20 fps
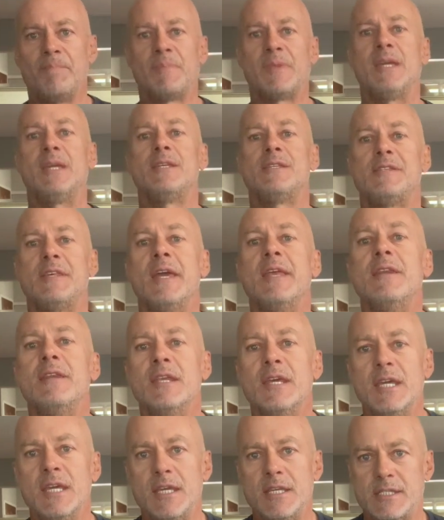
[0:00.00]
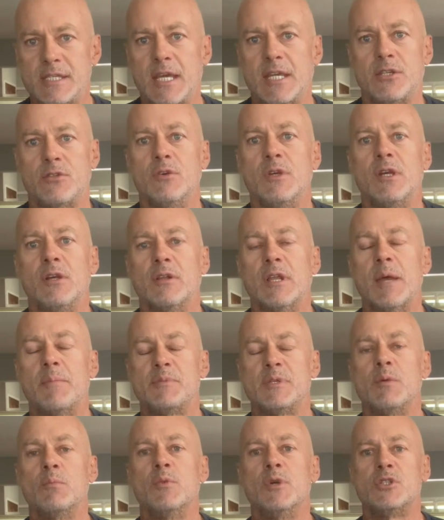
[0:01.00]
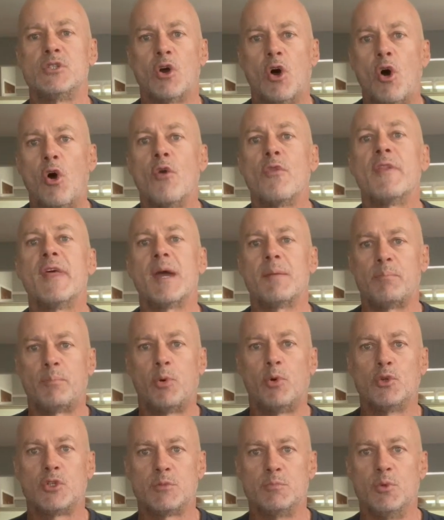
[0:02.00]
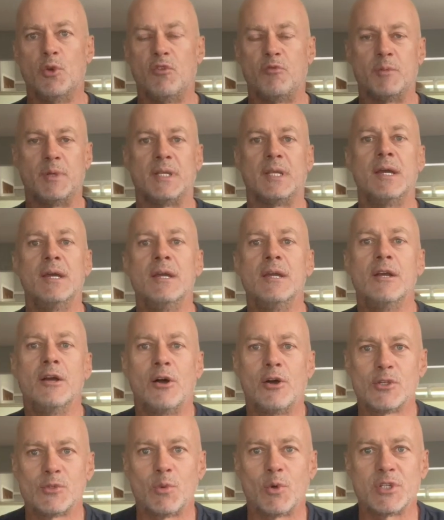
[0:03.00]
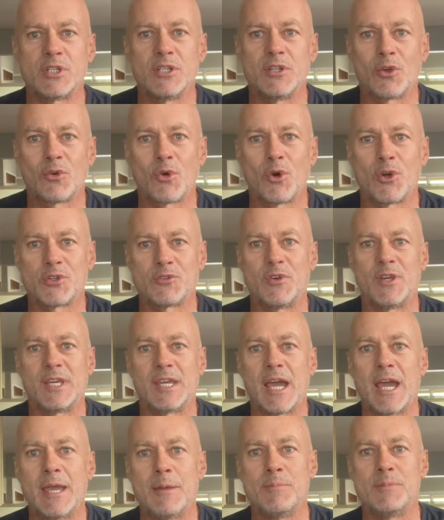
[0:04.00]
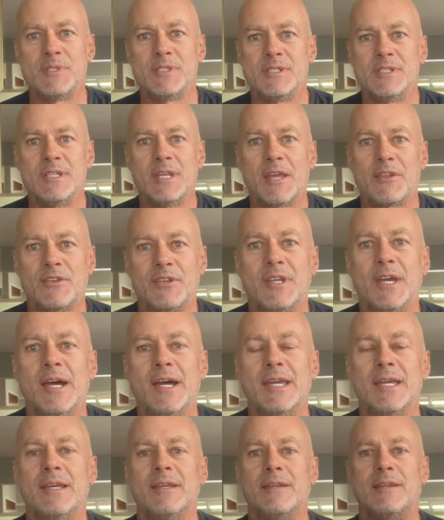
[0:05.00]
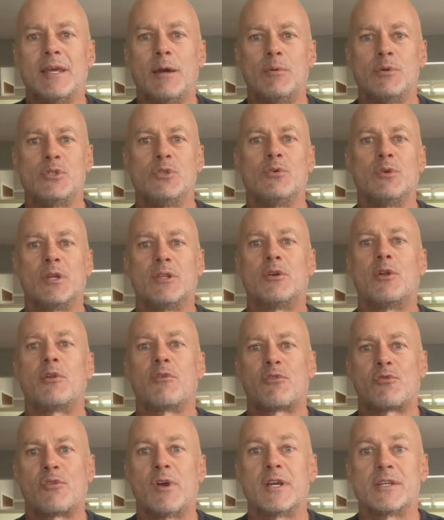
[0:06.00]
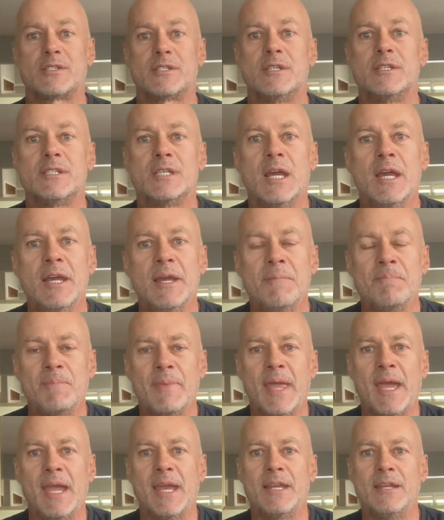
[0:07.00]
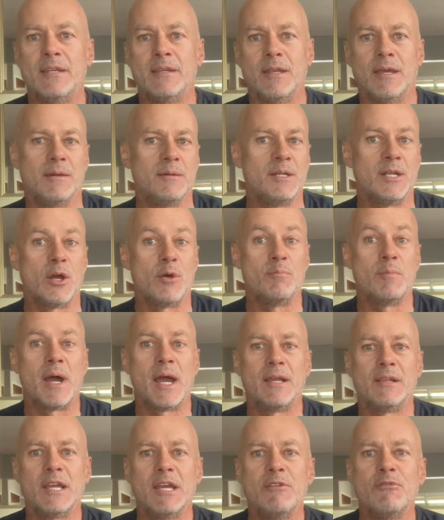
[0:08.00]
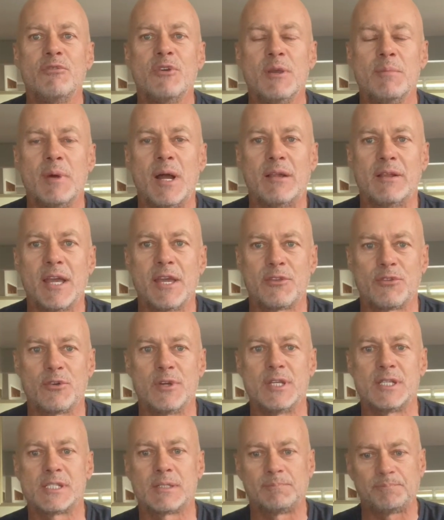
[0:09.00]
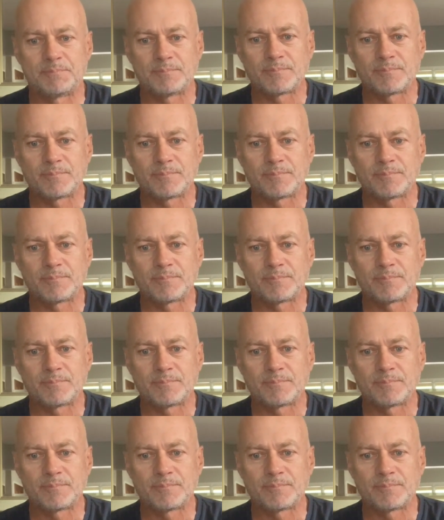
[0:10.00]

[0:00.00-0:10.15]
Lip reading: is their knees actually collapsing with on that push movement. I was watching the CrossFit Games the other day and they were doing a lot of thrusters. And, you know, male and female athletes,